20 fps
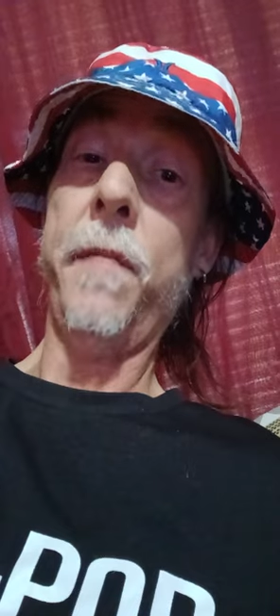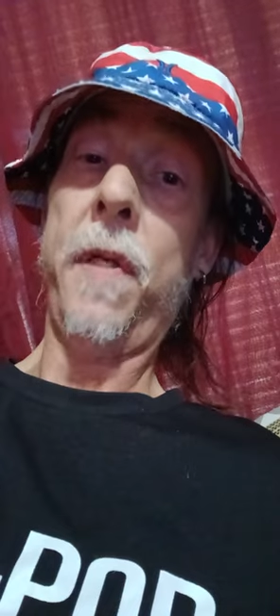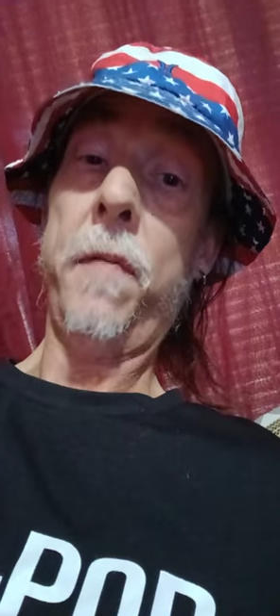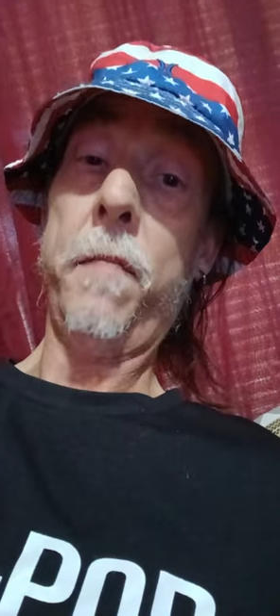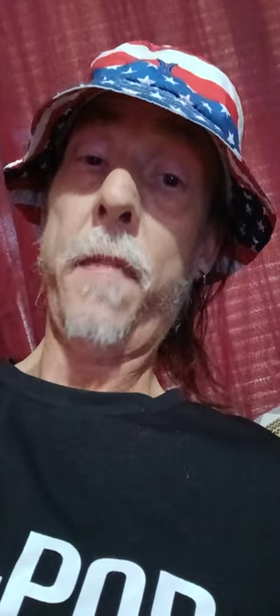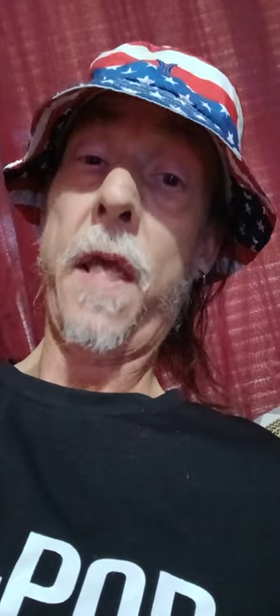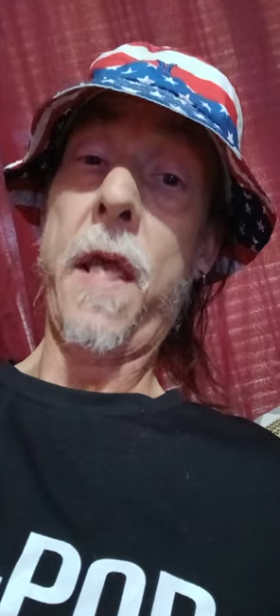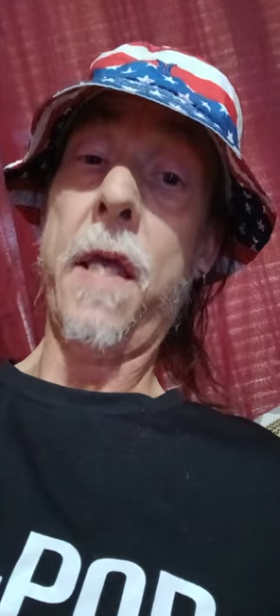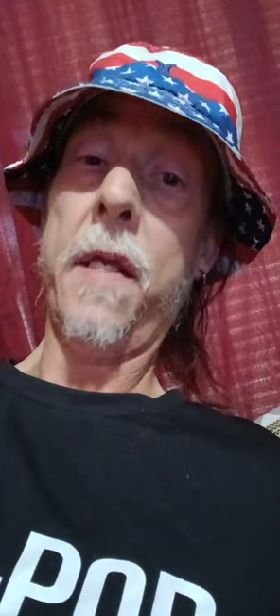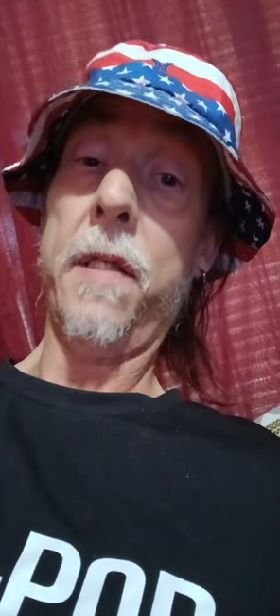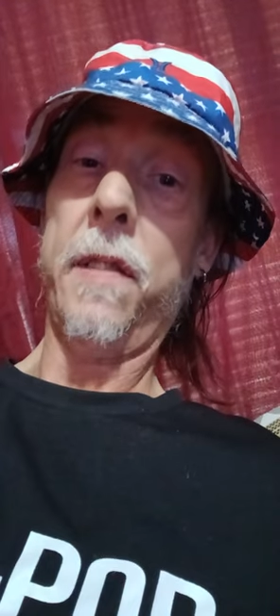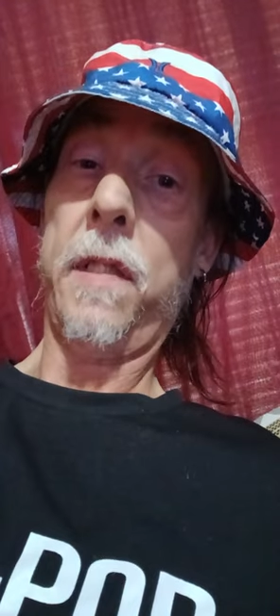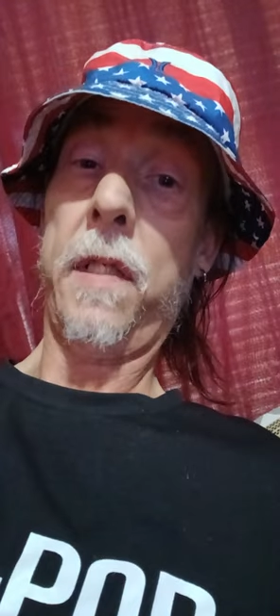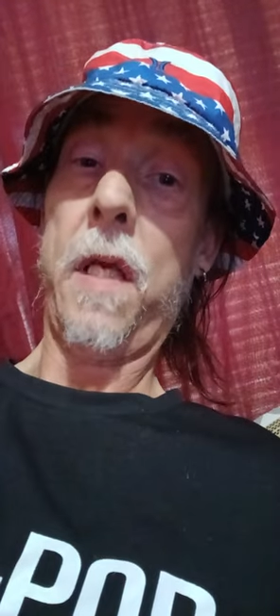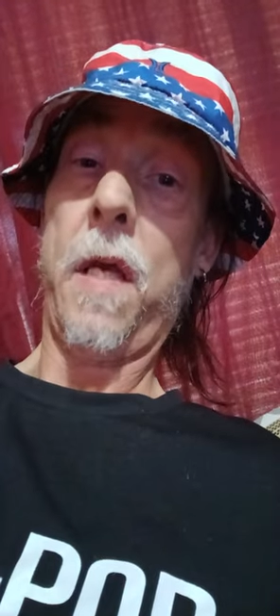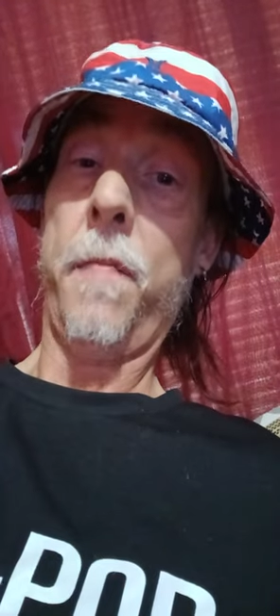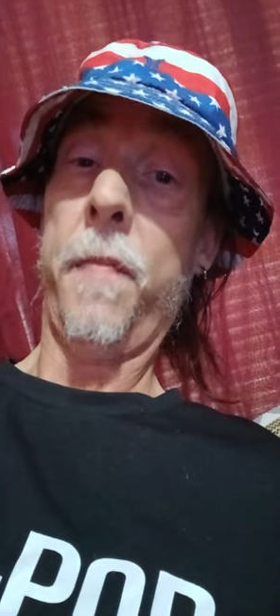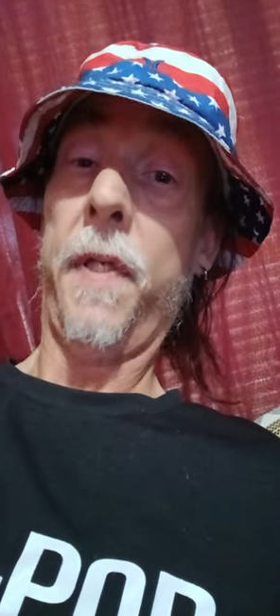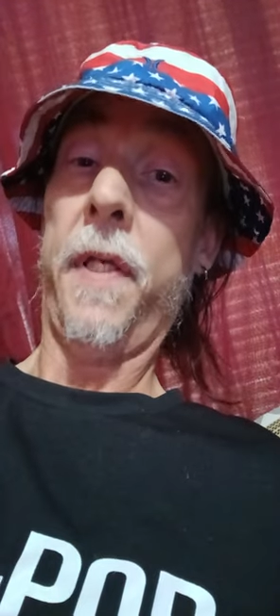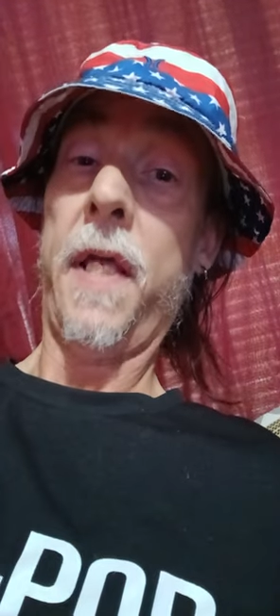McMahon is
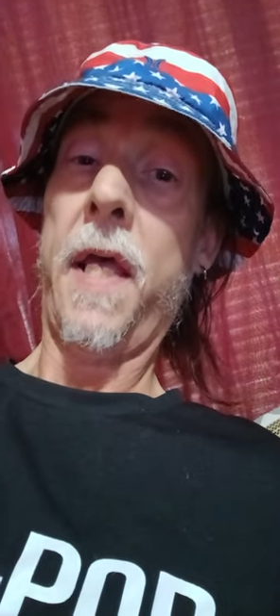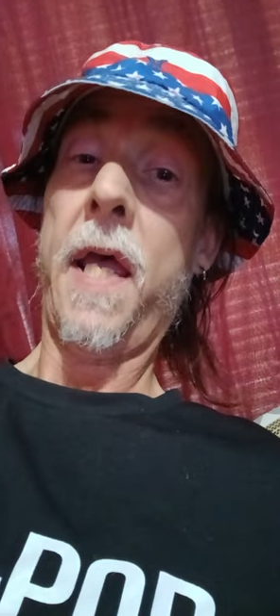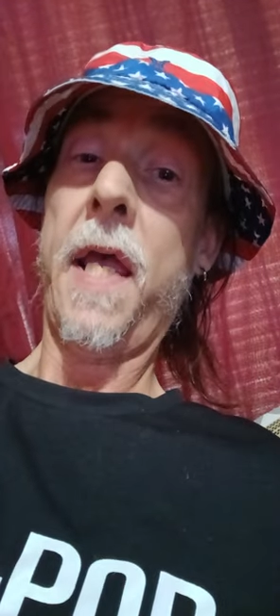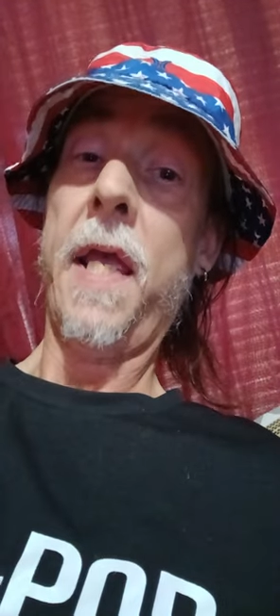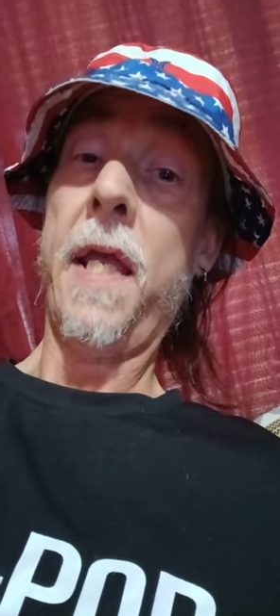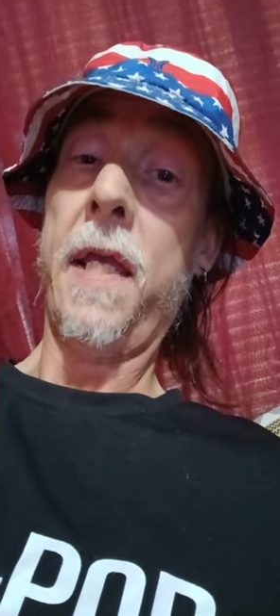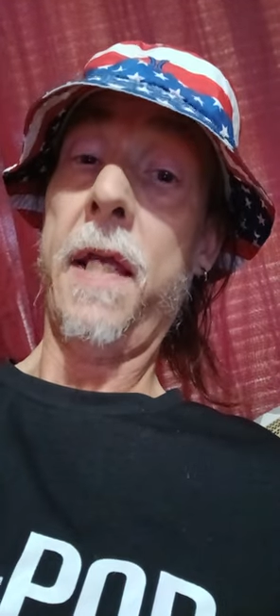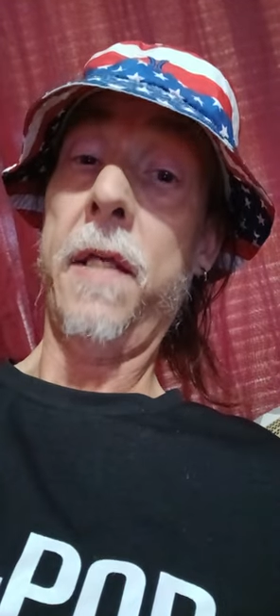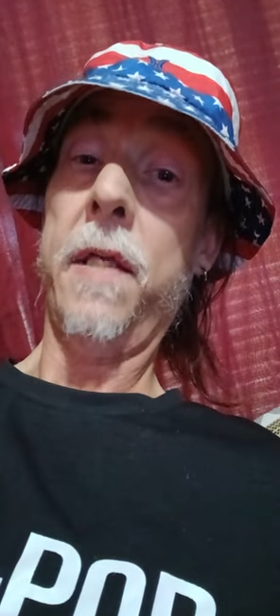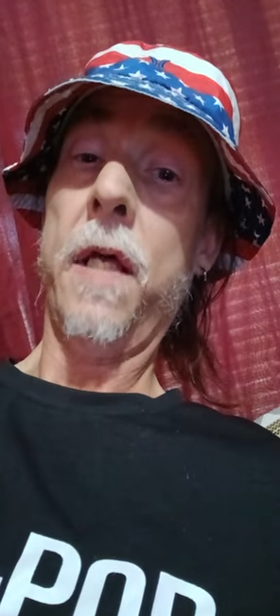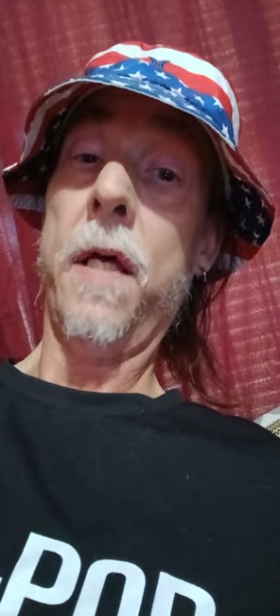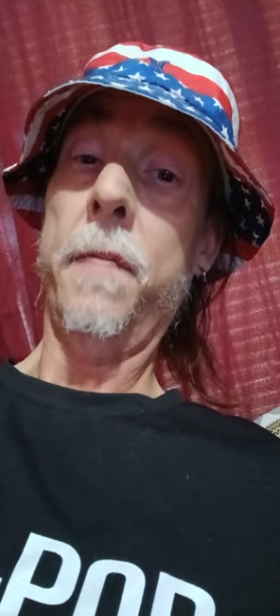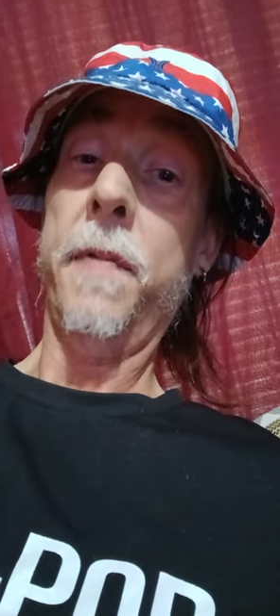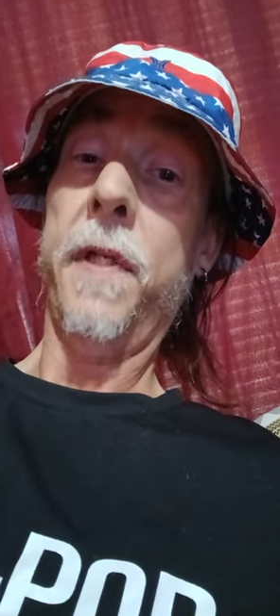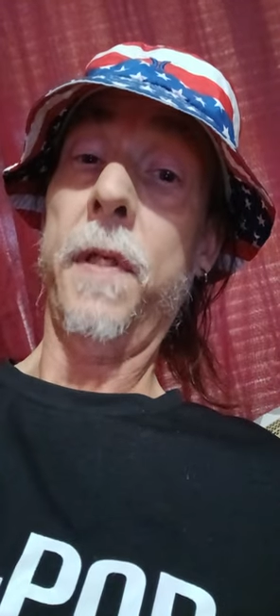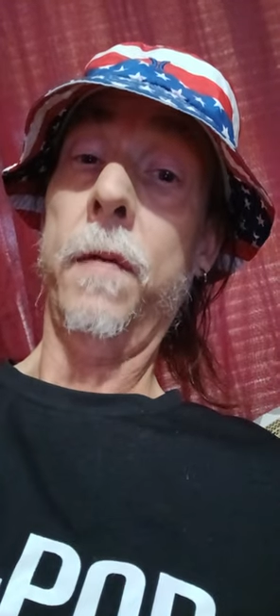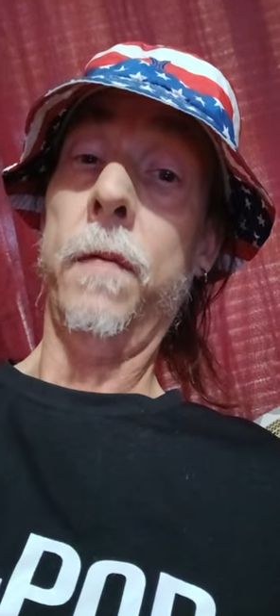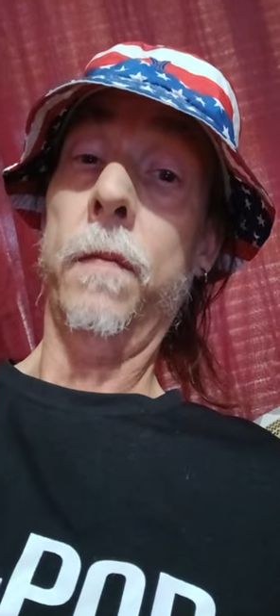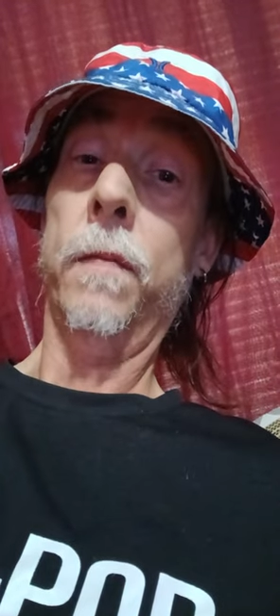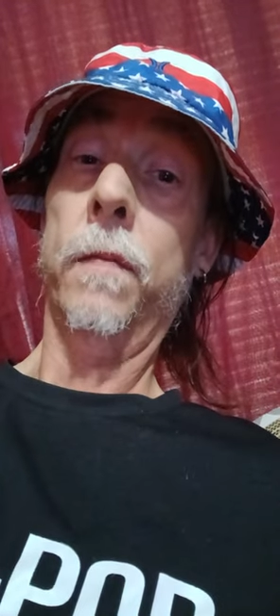coming to
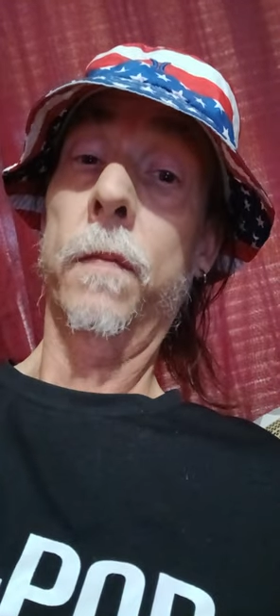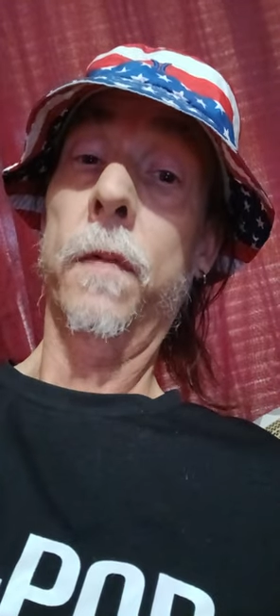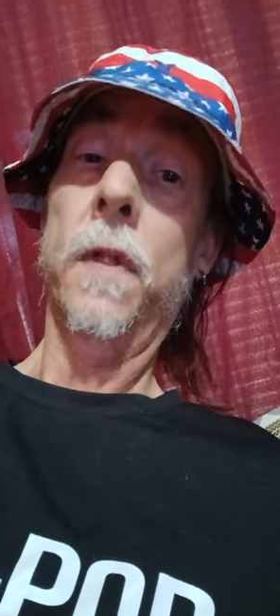AEW.